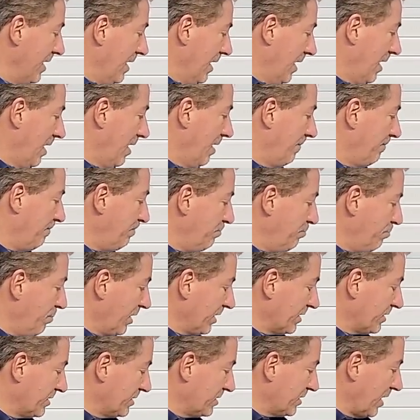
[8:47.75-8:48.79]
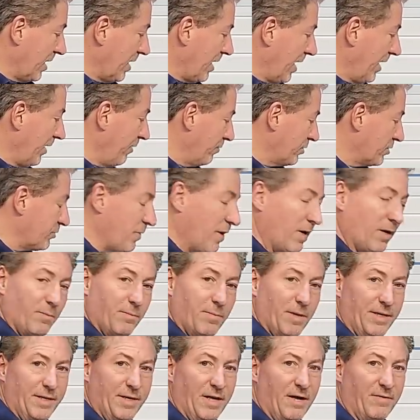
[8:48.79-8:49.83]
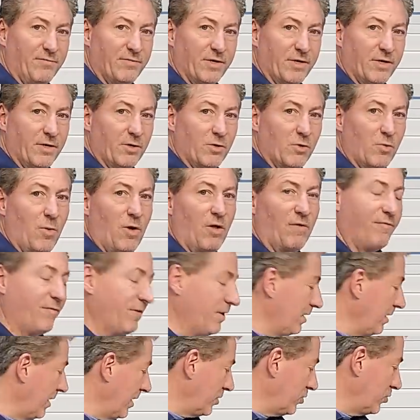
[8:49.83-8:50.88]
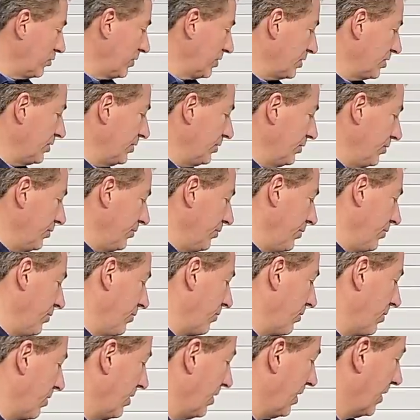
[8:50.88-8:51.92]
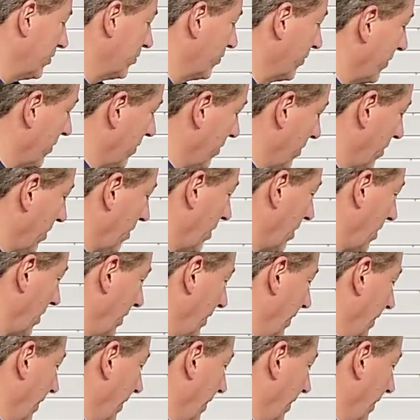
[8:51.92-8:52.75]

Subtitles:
But I always recommend having a qualified electrician do your electrical